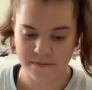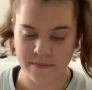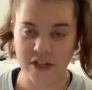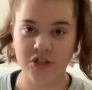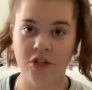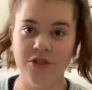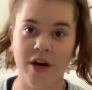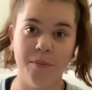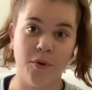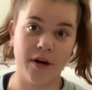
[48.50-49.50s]
that showed you
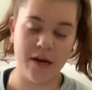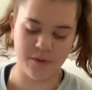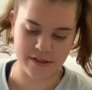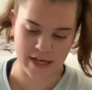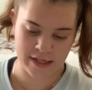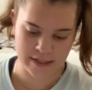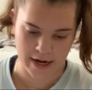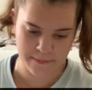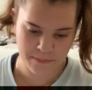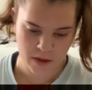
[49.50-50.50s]
how bored i was that
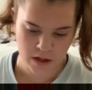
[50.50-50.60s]
day